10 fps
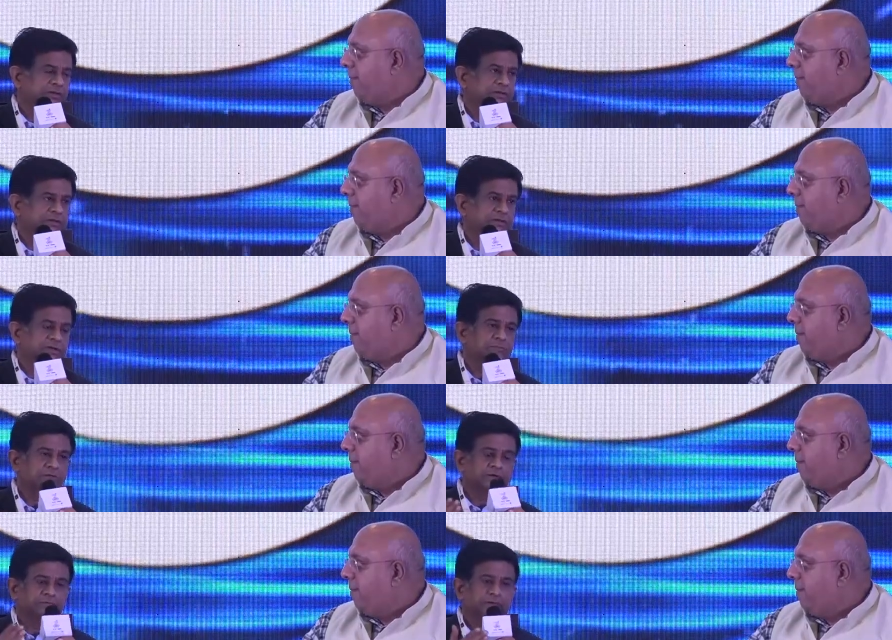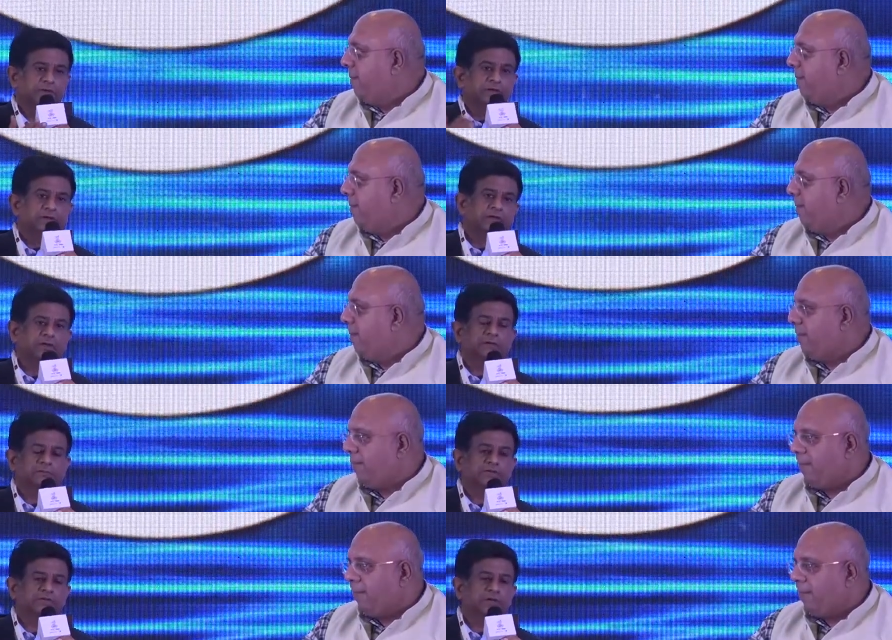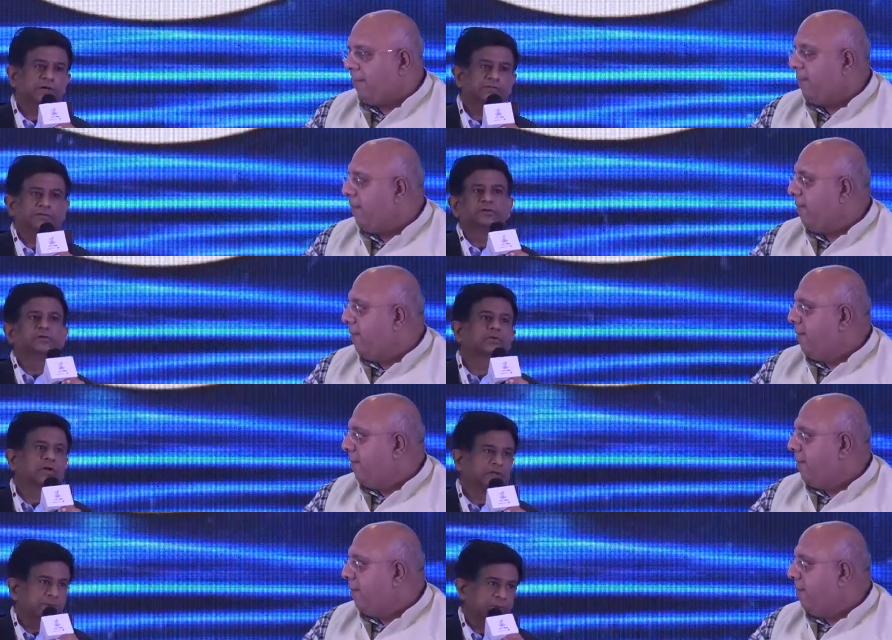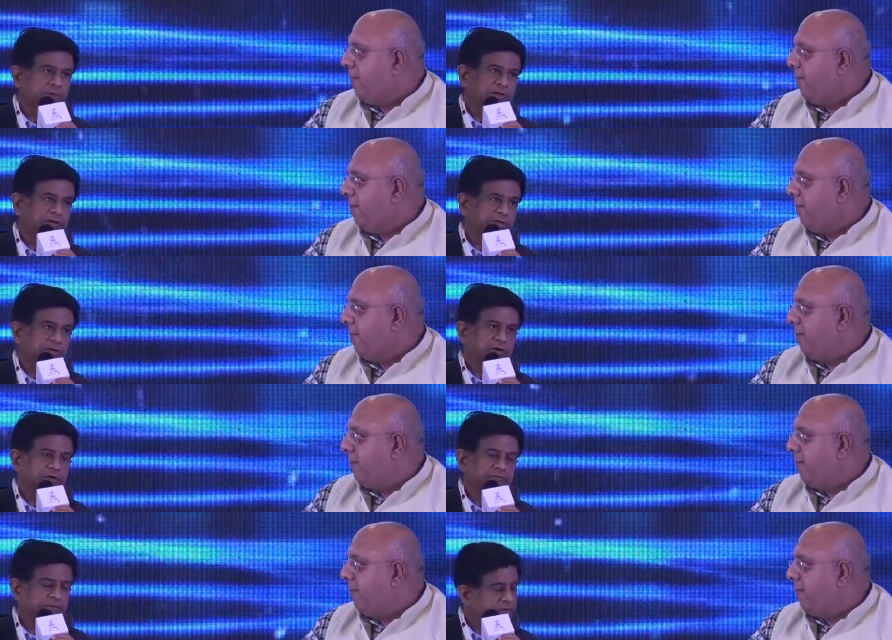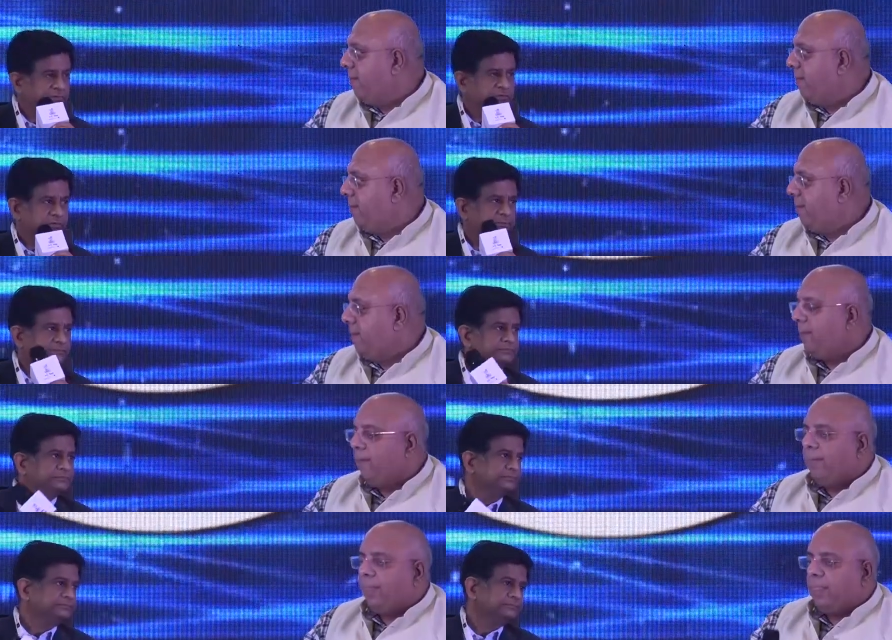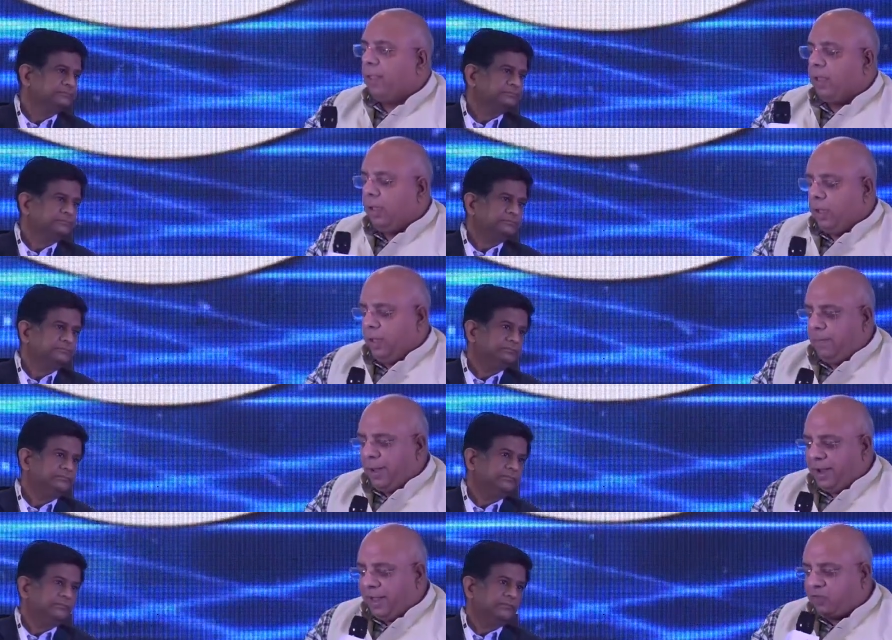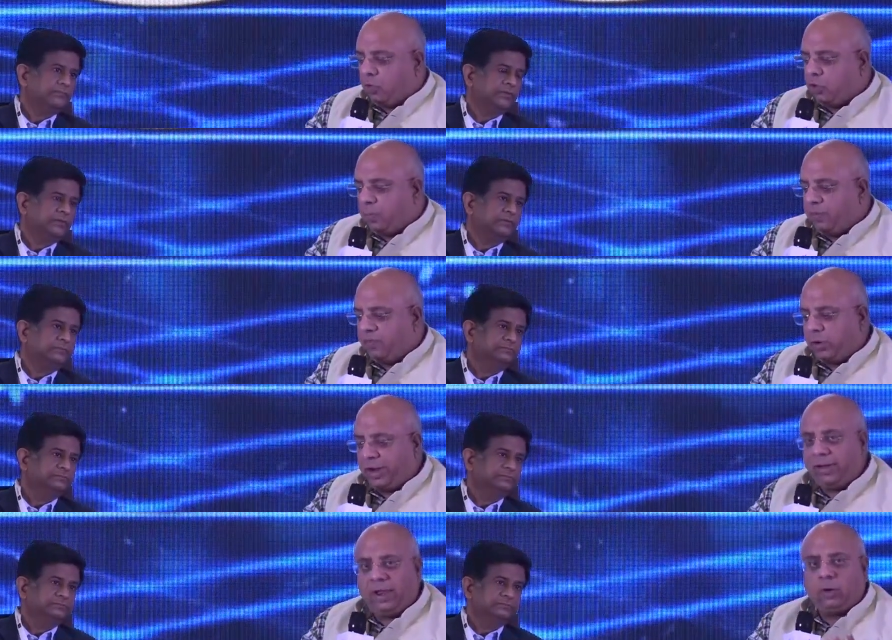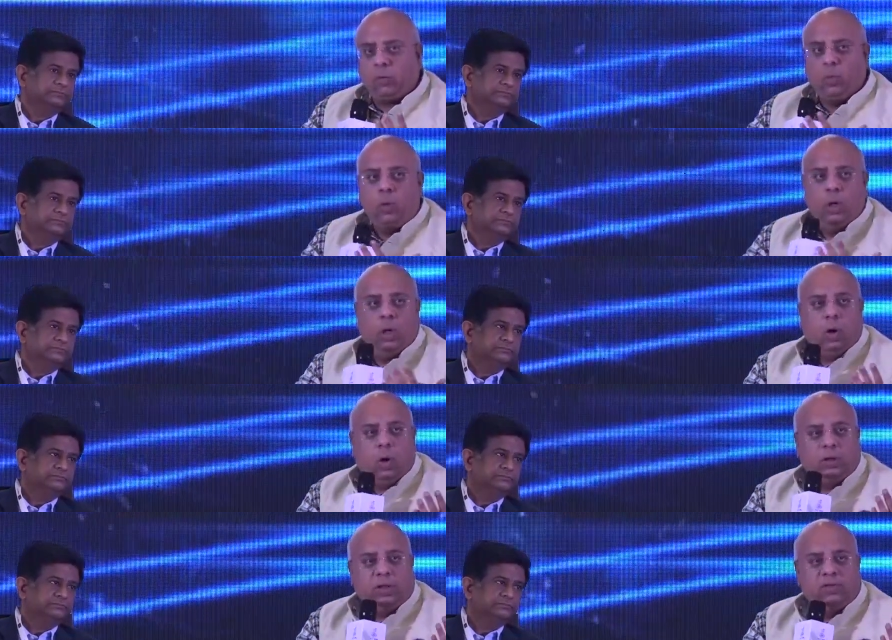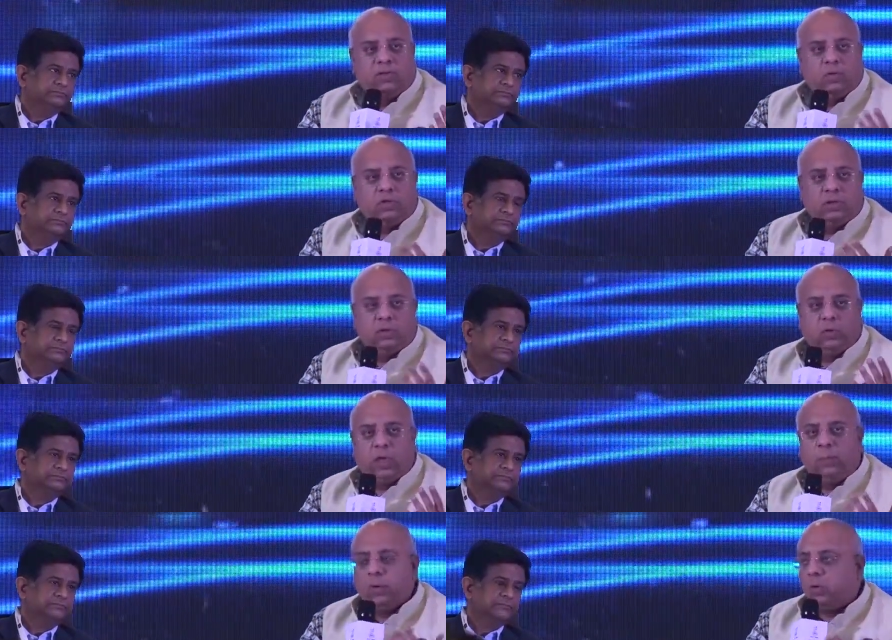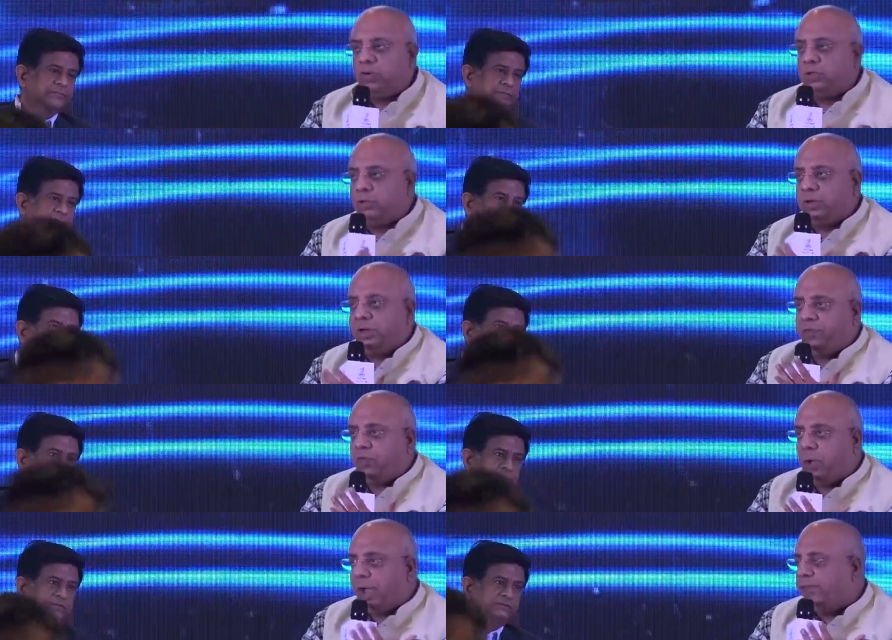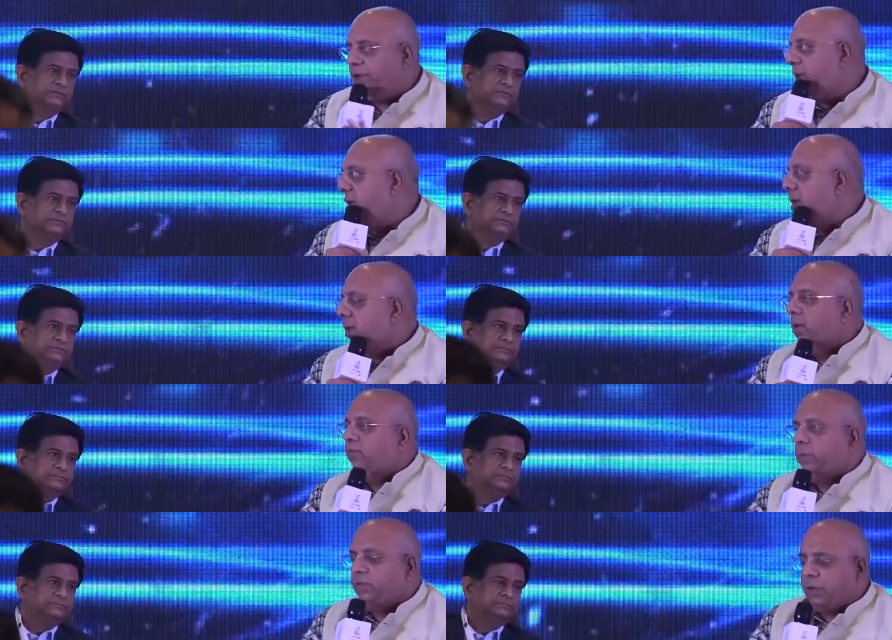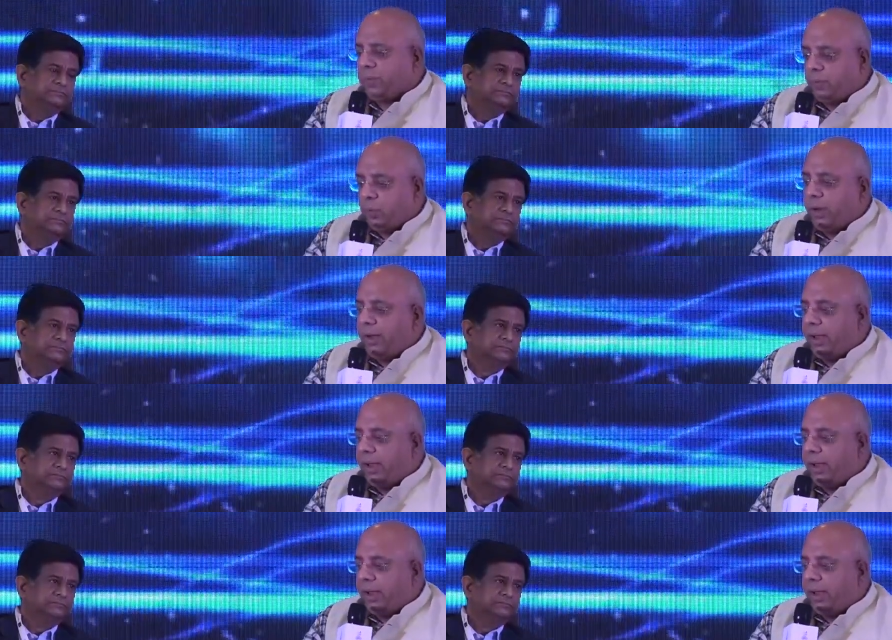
Speaker 1: in, in terms of uh, share within the overall capability of the individual.
Speaker 2: My last question before I take two audience questions, so keep your questions ready if you have any for Mr. Kappoor and